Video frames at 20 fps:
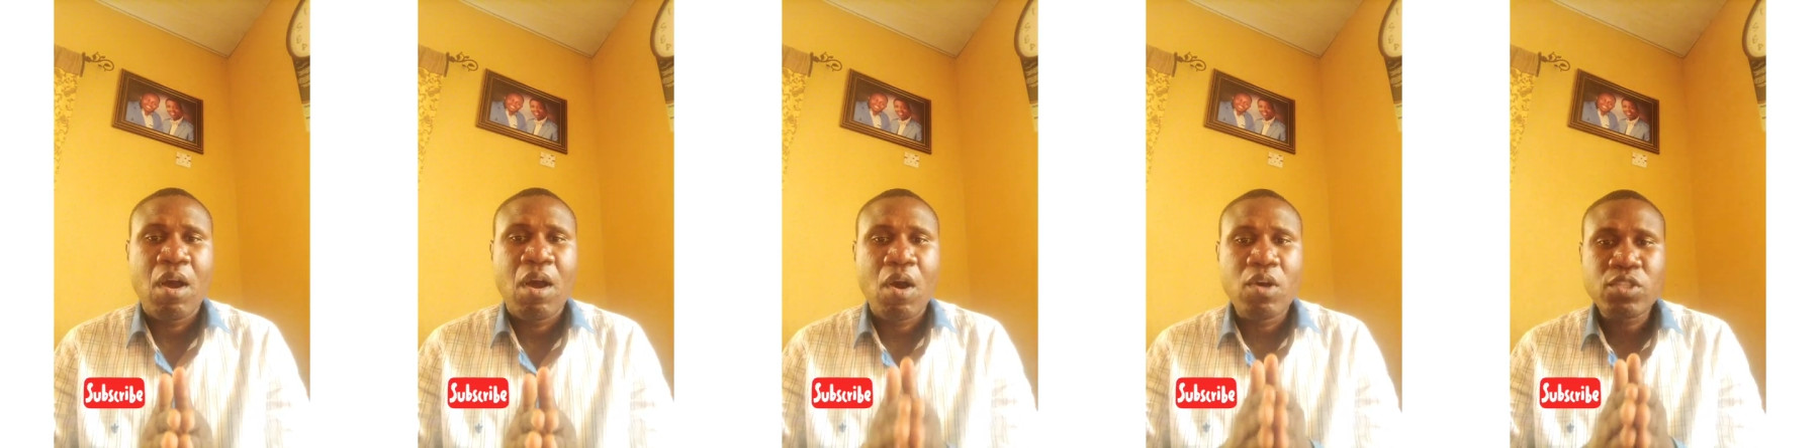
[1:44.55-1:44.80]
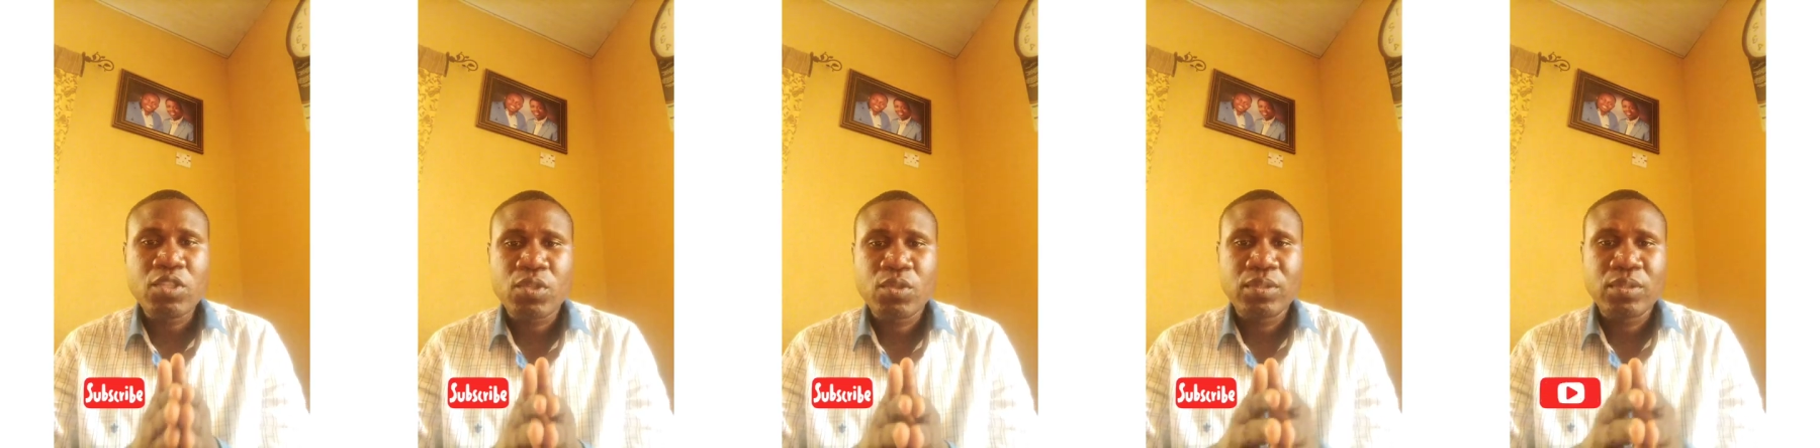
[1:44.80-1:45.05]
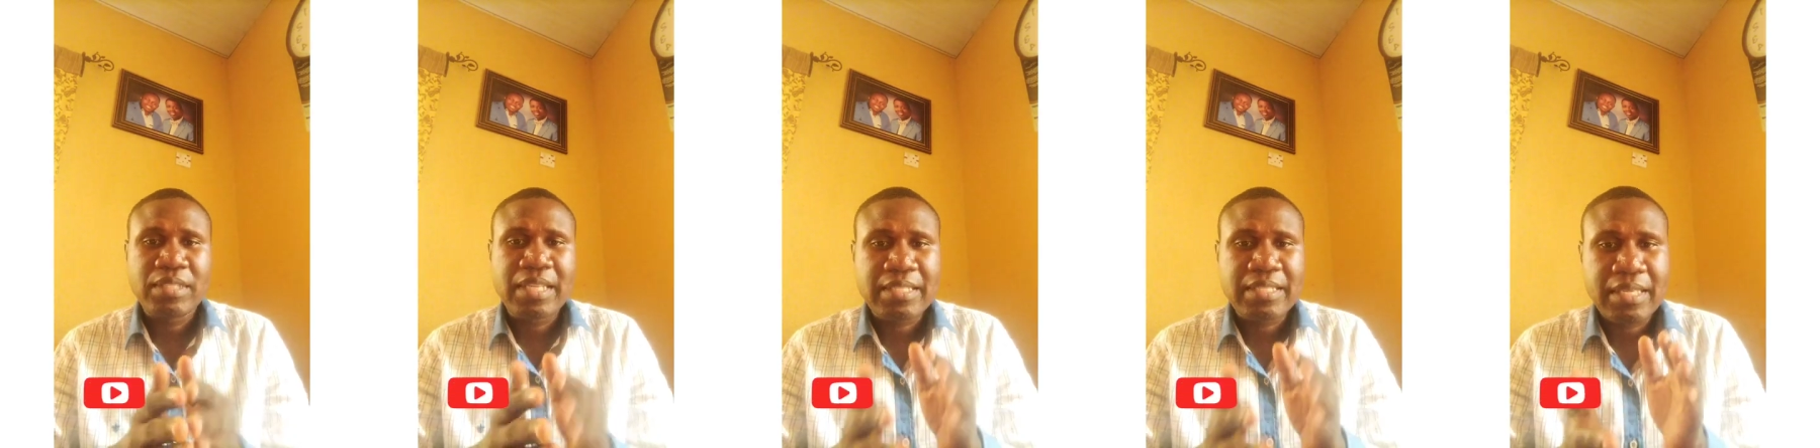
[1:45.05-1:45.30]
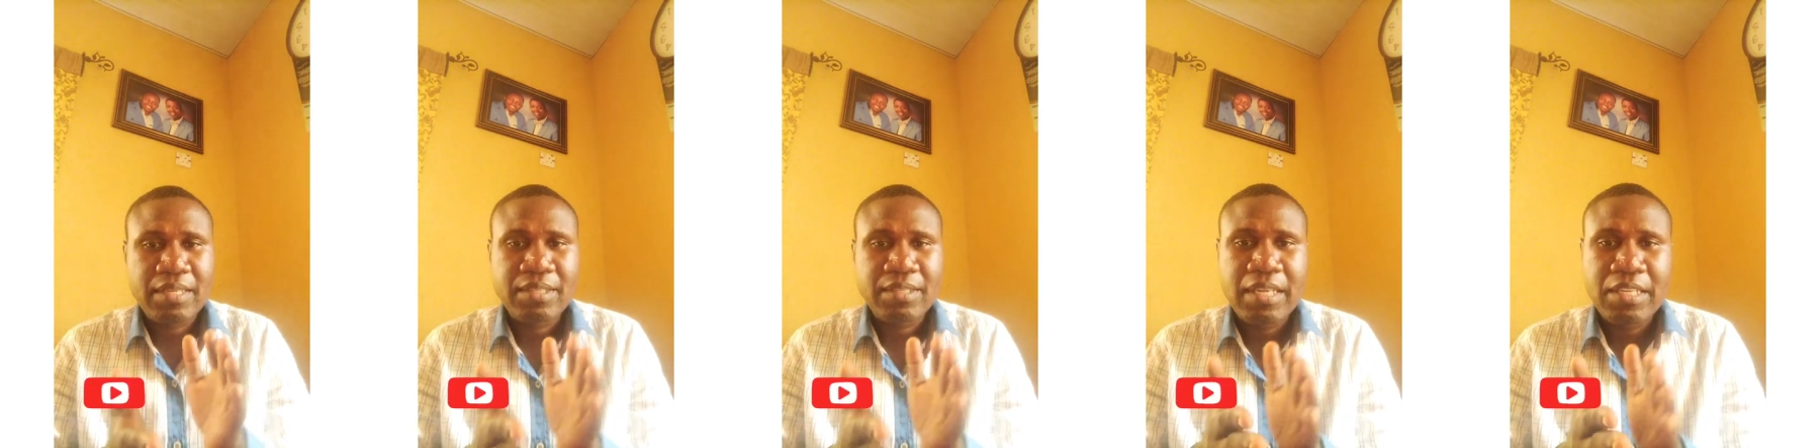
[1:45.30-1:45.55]
Also,
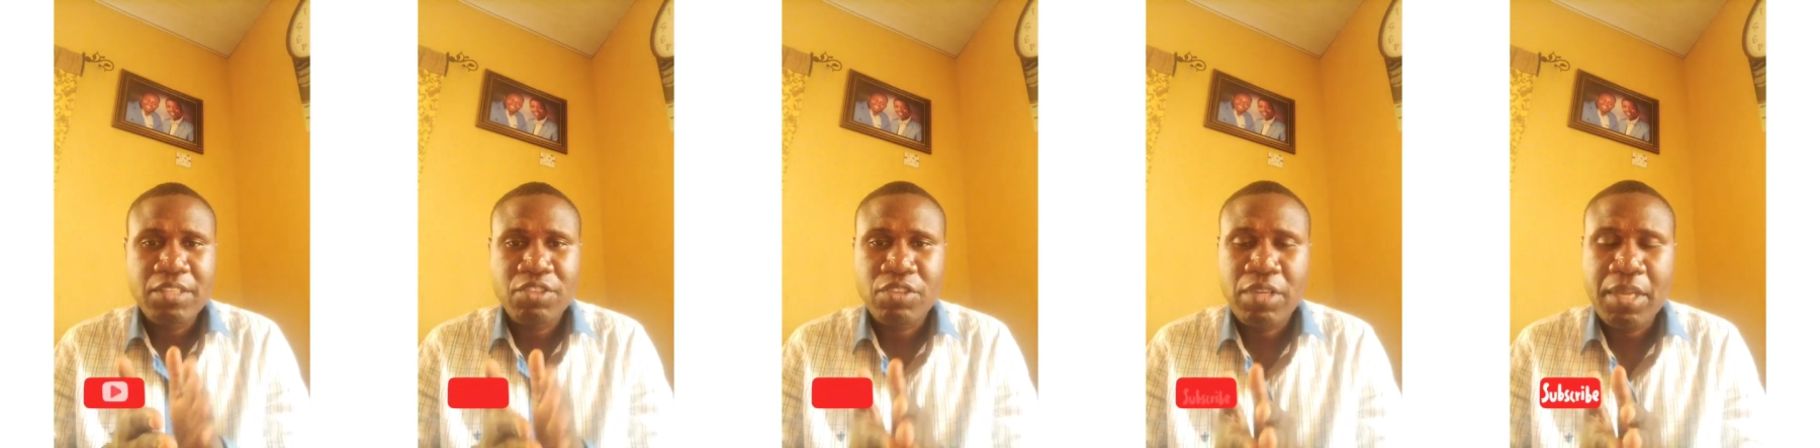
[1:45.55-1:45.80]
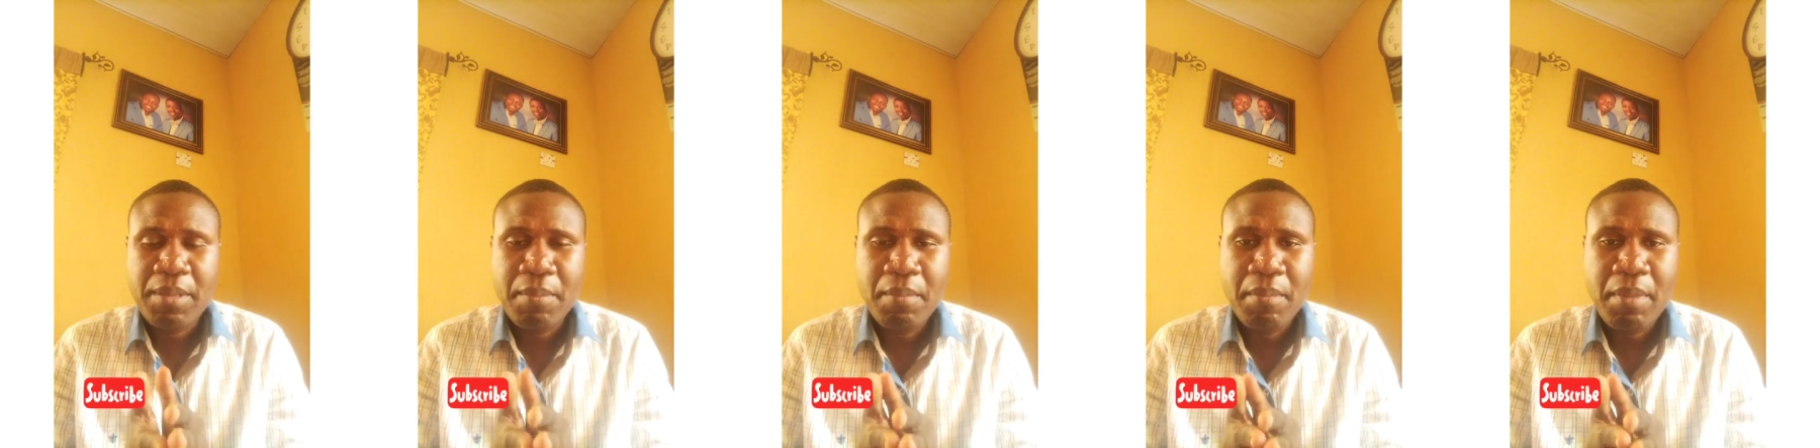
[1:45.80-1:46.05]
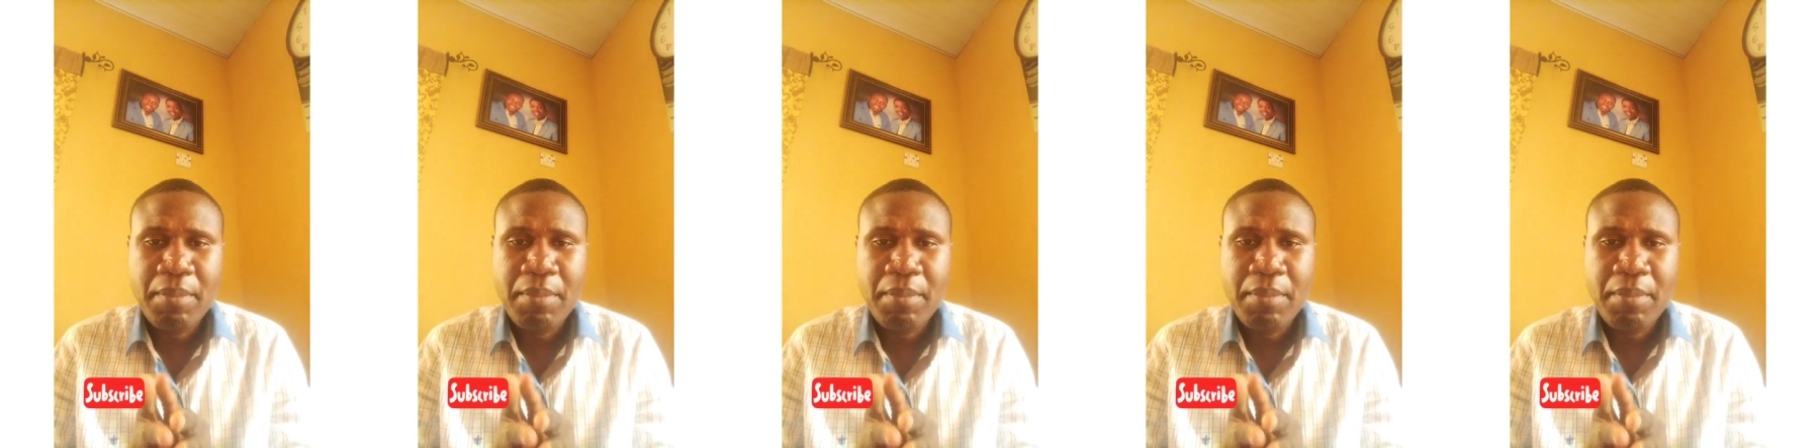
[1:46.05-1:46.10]
there's another dream.